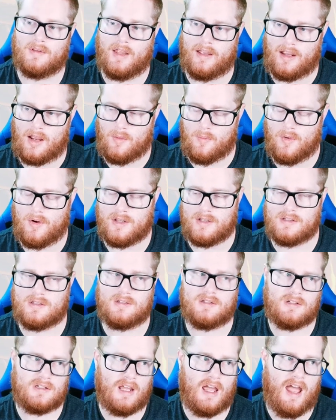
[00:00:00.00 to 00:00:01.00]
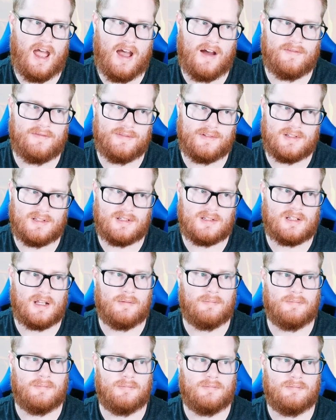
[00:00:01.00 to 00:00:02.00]
Like I wanted to have
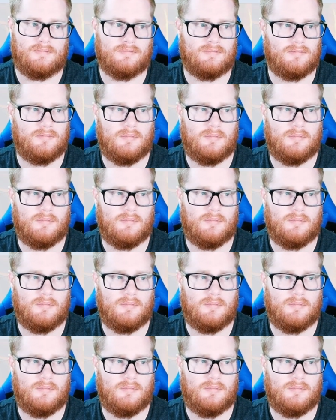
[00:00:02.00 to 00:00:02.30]
some